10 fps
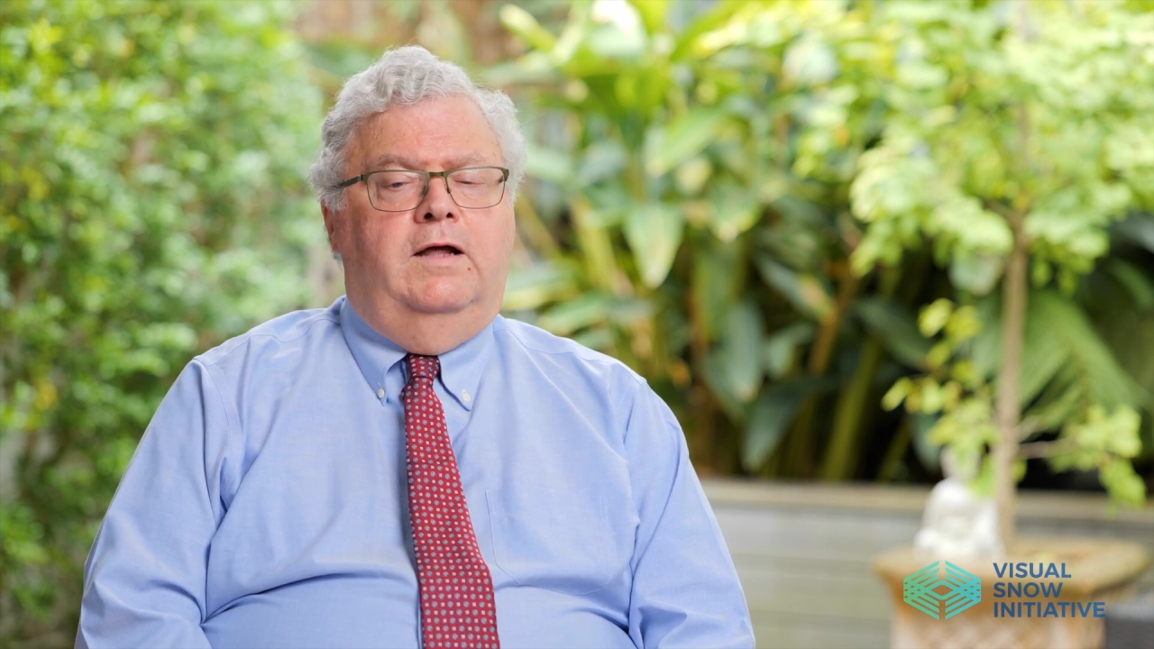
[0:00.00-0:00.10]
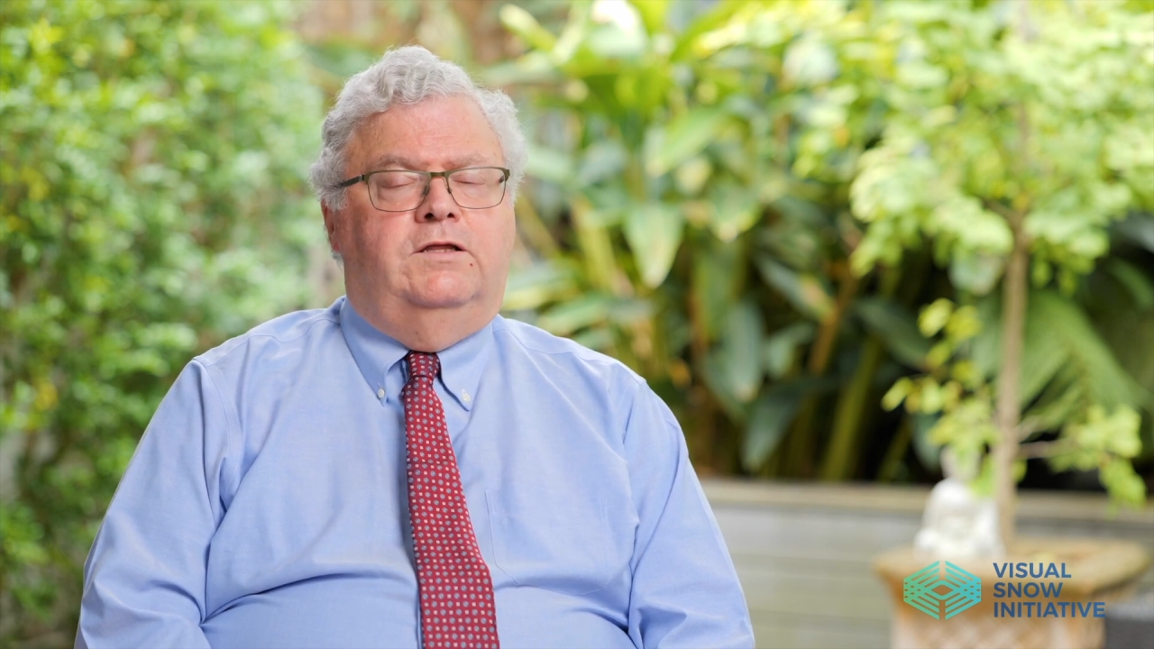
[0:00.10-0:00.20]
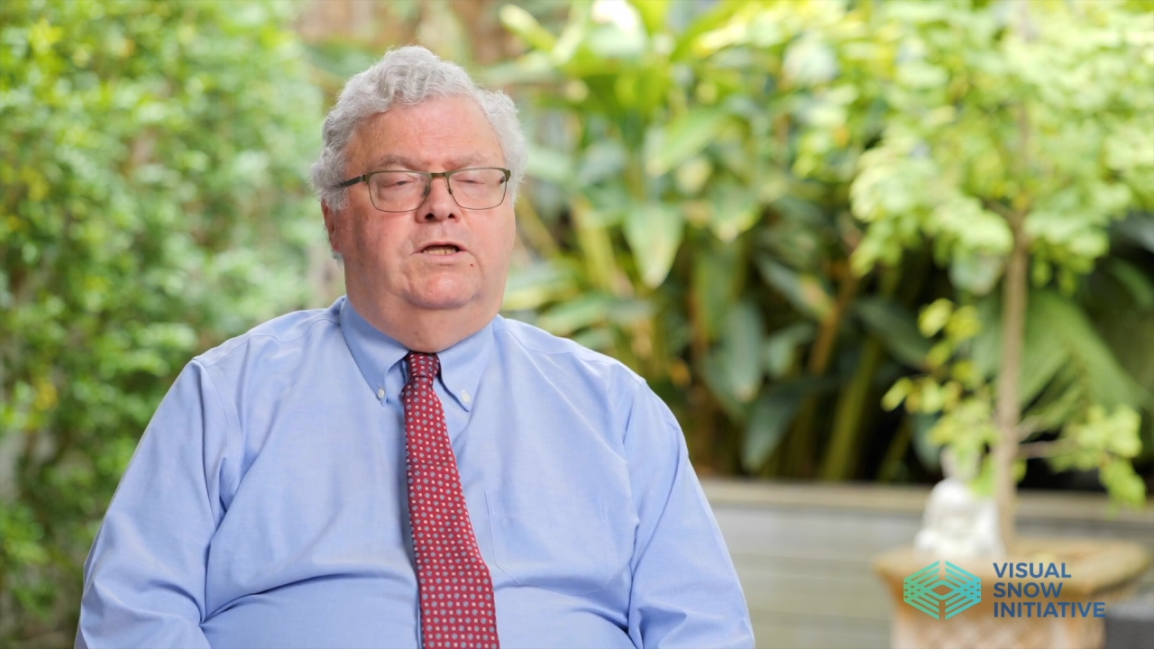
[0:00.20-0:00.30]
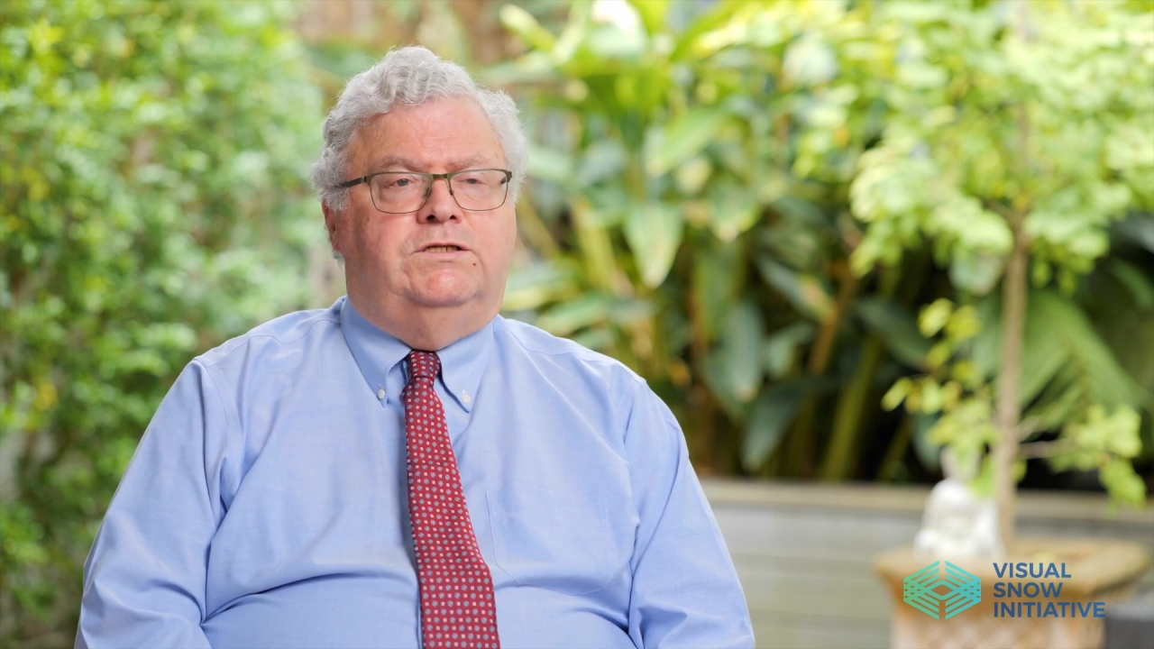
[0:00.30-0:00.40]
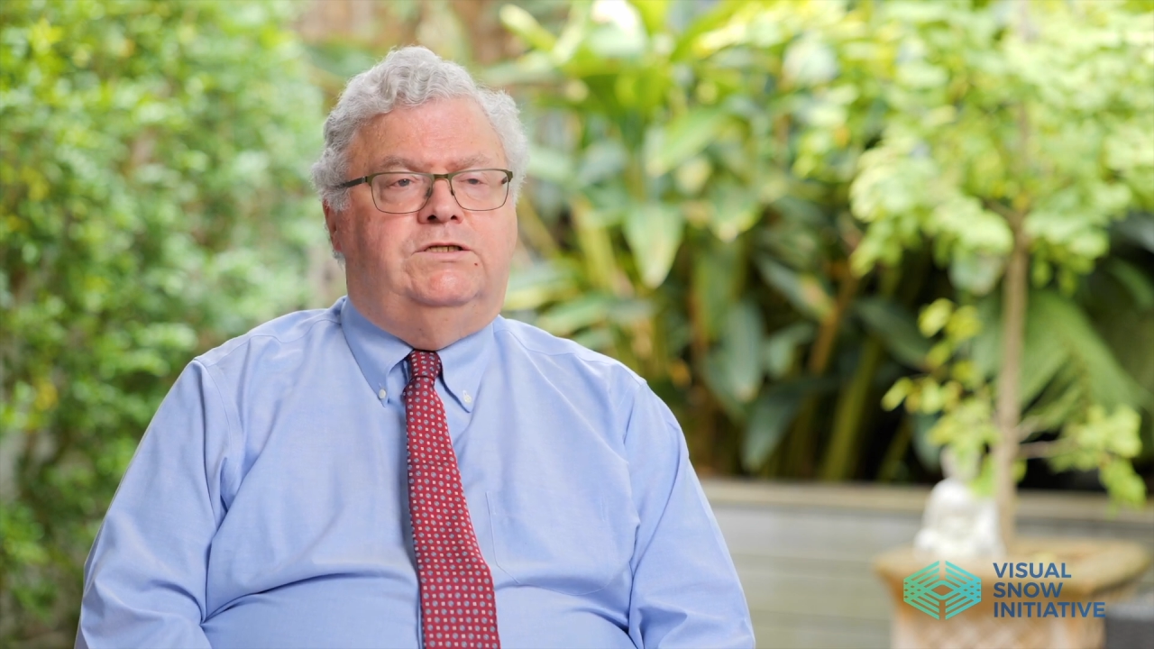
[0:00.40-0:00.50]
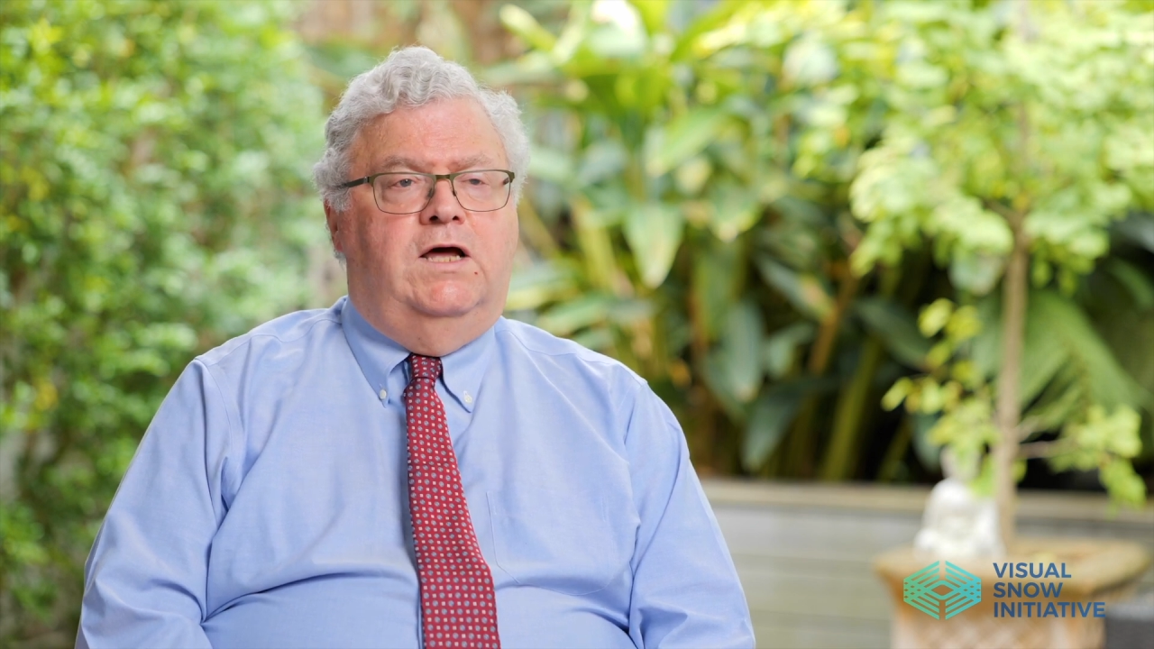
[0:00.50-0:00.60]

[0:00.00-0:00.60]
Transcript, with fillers: At this